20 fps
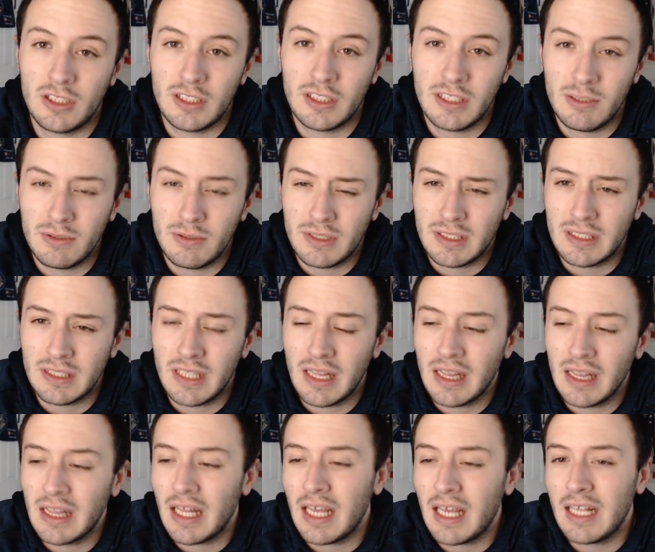he was
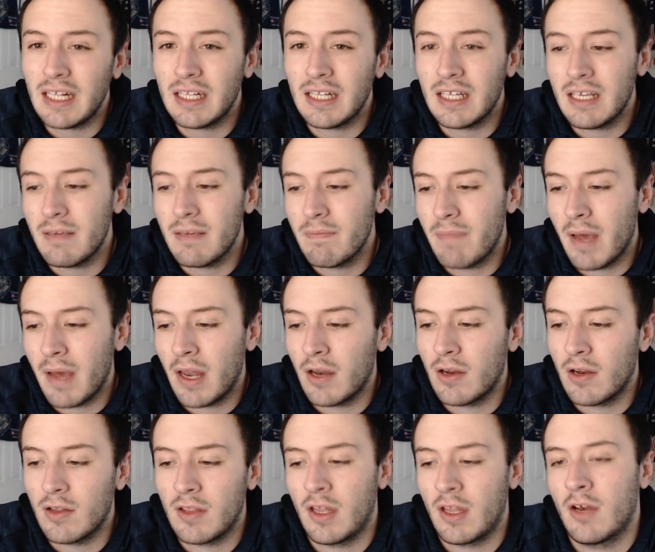slightly better
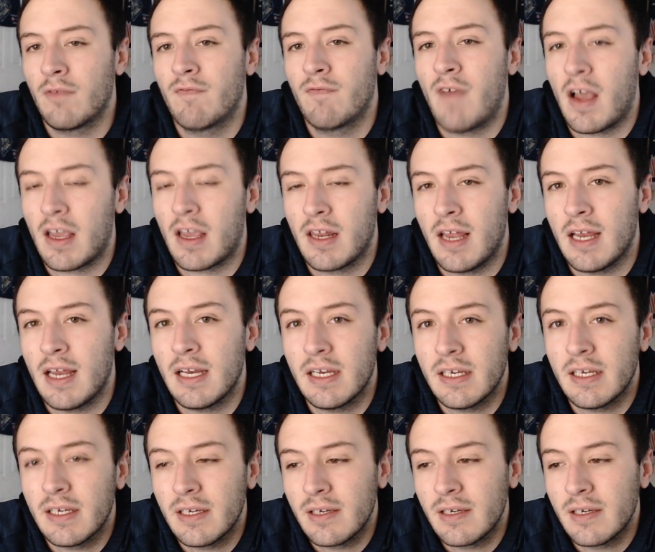than Vakanainen.